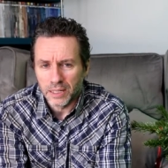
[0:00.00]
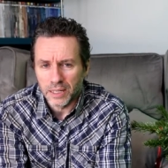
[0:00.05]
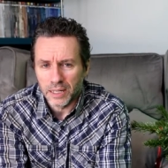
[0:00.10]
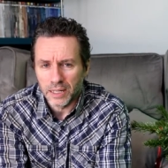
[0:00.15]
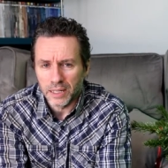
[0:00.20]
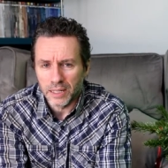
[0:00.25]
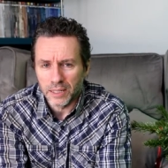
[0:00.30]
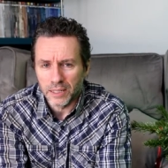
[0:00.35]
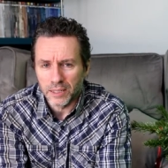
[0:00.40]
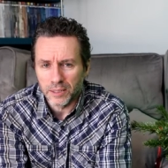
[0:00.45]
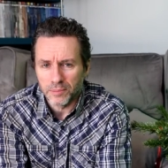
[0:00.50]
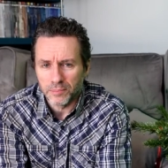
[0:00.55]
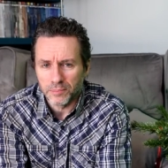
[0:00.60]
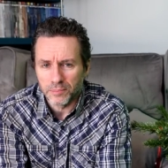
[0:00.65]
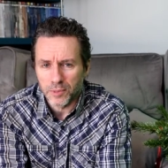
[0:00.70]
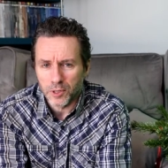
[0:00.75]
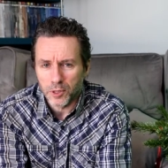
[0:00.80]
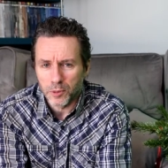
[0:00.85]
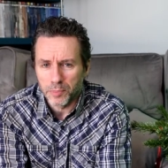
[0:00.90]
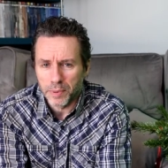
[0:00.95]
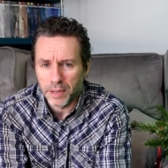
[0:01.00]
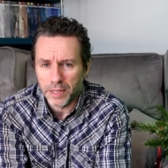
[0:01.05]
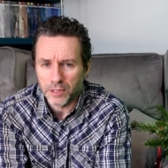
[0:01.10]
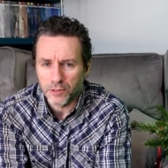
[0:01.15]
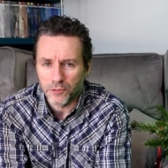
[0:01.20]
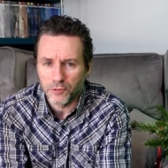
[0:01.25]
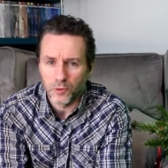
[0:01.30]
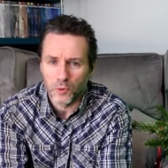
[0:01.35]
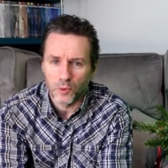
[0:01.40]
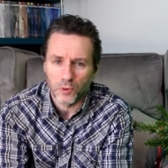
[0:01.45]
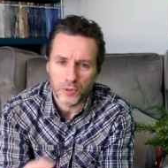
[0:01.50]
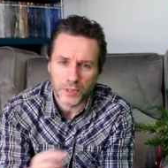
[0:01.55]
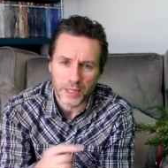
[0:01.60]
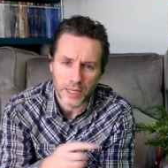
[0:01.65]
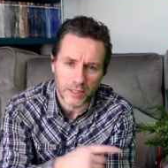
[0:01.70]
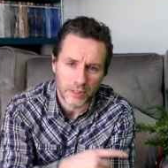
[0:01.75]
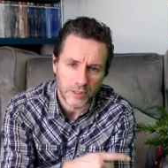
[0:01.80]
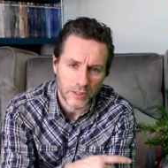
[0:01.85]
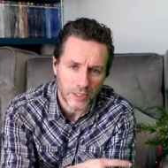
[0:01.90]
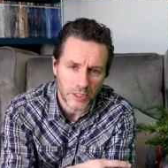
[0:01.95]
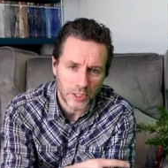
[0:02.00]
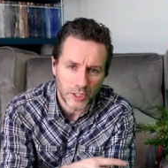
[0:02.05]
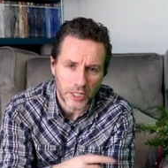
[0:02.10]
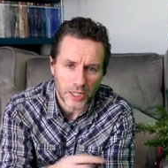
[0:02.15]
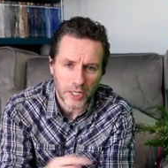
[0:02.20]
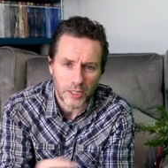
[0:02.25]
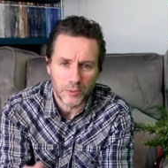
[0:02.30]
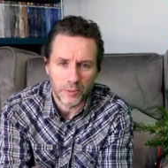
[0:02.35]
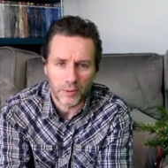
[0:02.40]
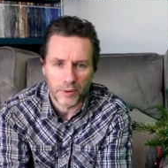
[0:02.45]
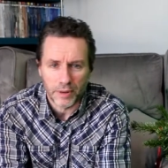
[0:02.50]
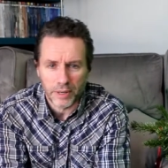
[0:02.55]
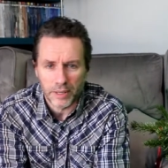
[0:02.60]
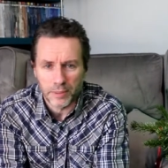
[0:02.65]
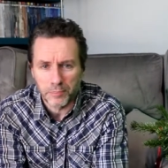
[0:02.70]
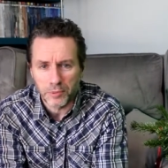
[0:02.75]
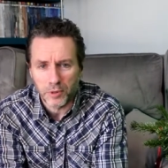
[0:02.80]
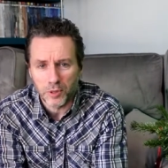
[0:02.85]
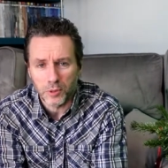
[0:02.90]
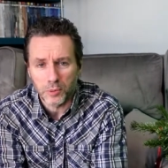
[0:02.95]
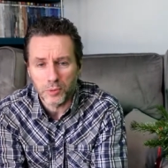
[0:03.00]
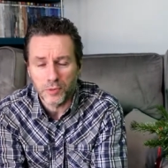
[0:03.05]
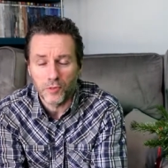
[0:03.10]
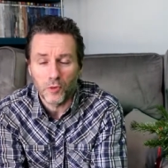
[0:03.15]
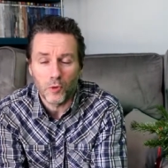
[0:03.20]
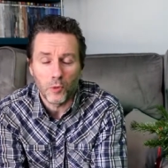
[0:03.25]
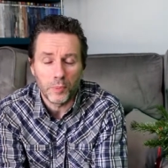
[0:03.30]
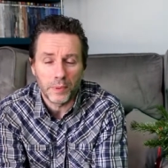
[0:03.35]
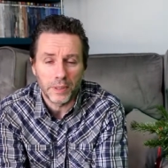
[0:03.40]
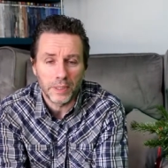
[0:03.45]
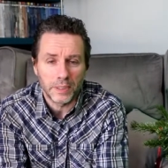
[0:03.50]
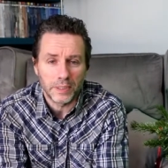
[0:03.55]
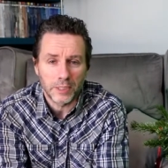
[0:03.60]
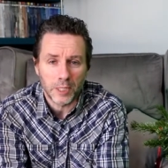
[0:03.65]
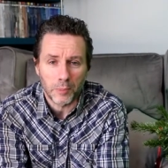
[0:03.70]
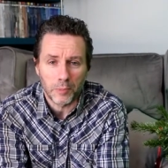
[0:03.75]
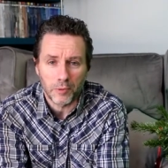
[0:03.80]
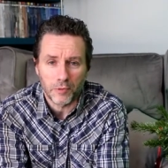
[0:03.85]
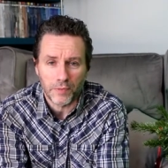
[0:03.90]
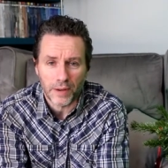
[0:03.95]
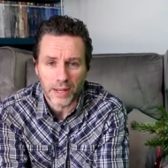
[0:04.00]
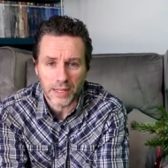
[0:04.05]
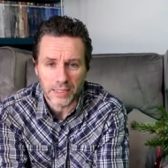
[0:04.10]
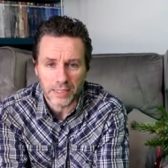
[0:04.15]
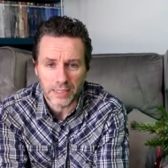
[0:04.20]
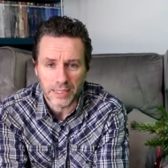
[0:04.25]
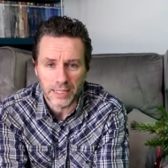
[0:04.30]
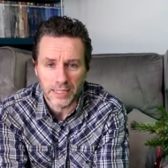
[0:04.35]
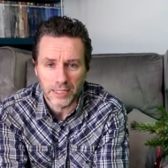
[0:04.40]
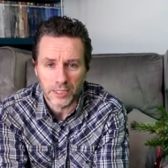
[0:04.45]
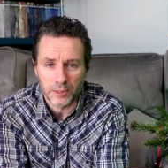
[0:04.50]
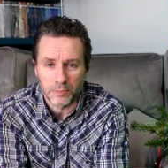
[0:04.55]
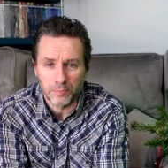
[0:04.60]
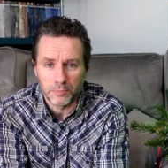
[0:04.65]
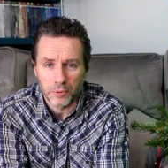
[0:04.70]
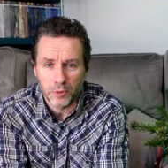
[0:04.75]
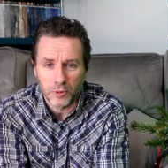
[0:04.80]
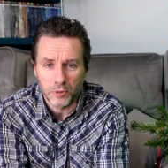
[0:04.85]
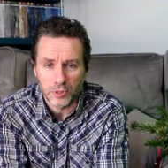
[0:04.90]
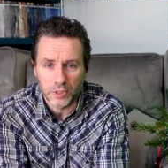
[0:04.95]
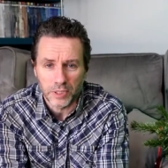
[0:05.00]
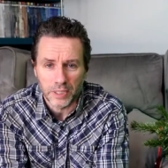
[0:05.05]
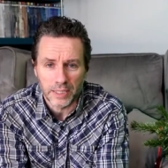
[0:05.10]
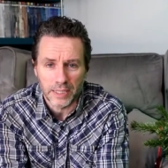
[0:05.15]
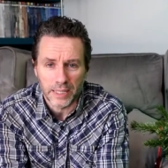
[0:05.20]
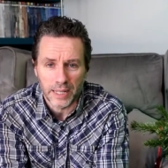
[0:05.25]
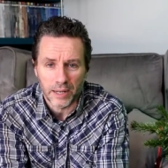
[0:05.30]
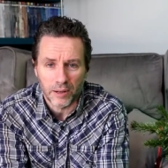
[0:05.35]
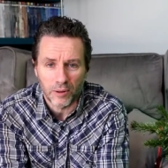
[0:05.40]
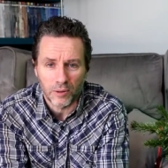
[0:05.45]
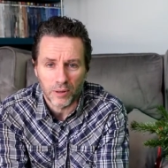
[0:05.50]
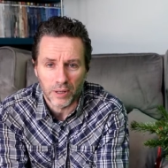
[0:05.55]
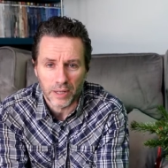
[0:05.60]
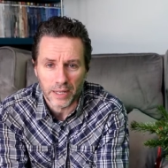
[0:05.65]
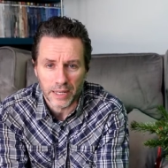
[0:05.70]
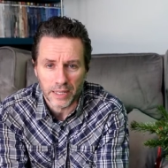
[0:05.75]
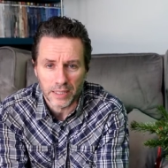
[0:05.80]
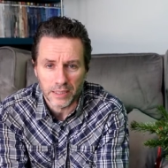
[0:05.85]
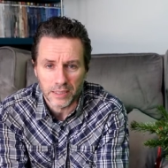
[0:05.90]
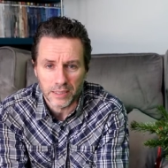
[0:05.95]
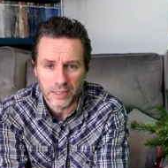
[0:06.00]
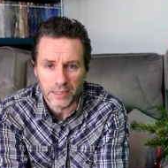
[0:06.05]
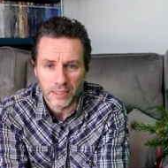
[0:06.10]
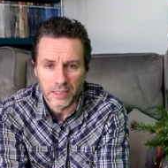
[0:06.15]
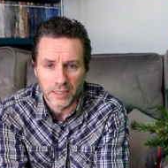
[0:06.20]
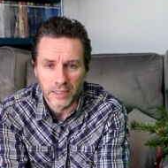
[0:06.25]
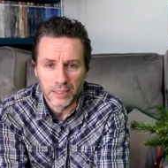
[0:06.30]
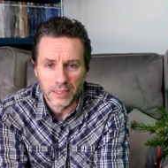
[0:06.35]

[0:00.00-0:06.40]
compared to 4,000 in January, because we've all been double vaccinated and boosted now, I guess.